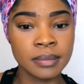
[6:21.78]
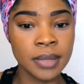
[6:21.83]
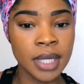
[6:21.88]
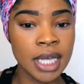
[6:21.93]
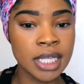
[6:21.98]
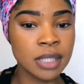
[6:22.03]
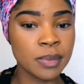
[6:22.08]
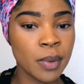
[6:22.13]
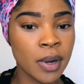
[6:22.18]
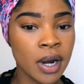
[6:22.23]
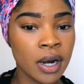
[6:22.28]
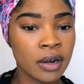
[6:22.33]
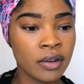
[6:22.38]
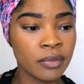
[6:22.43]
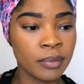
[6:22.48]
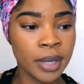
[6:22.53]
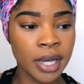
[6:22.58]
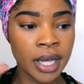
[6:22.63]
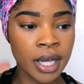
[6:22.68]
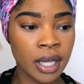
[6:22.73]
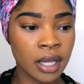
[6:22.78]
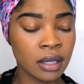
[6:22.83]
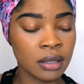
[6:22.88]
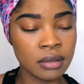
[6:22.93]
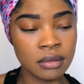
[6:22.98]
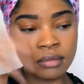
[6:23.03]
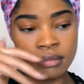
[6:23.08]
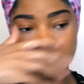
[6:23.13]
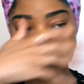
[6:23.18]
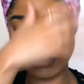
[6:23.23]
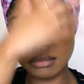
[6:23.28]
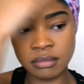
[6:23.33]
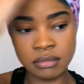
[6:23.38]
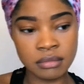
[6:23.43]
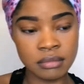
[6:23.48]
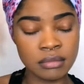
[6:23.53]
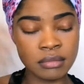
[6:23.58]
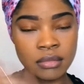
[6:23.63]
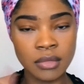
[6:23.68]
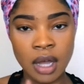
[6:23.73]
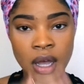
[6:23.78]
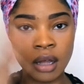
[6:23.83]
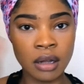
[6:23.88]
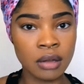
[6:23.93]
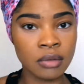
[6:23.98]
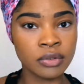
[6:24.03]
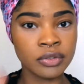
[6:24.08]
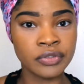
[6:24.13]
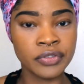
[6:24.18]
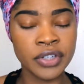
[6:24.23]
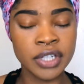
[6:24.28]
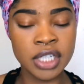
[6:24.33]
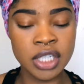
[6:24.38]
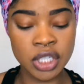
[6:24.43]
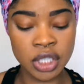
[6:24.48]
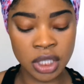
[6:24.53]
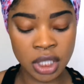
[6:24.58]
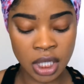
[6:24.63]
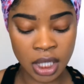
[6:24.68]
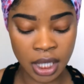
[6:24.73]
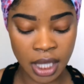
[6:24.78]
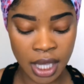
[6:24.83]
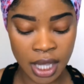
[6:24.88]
as part of my all over finished look.